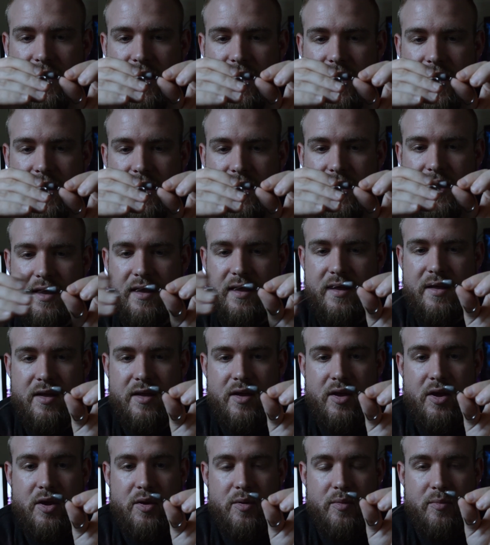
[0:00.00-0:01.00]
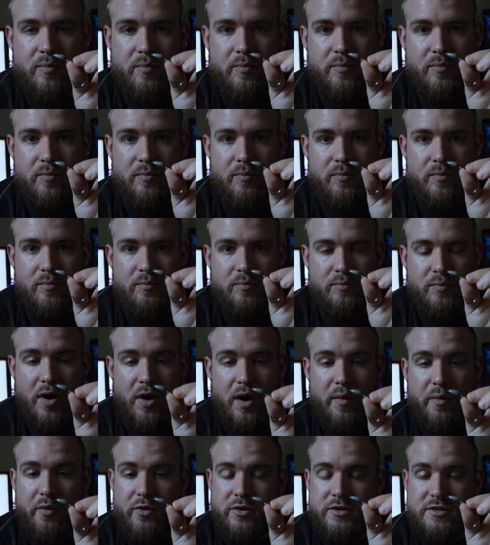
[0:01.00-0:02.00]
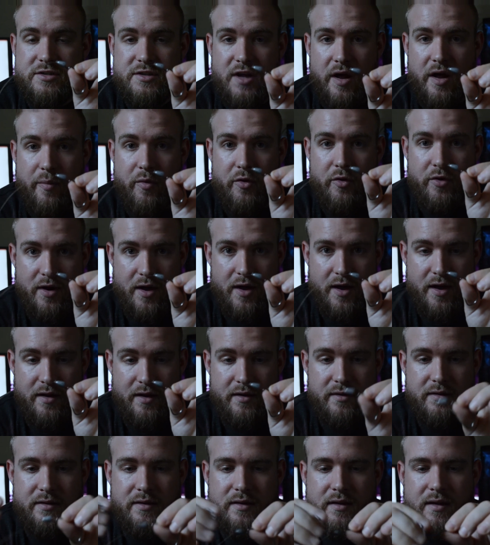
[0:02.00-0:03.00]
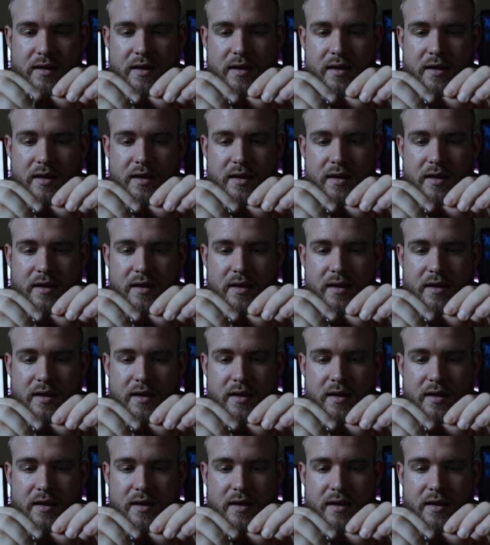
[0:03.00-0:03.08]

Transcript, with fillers: a bobber stopper knot,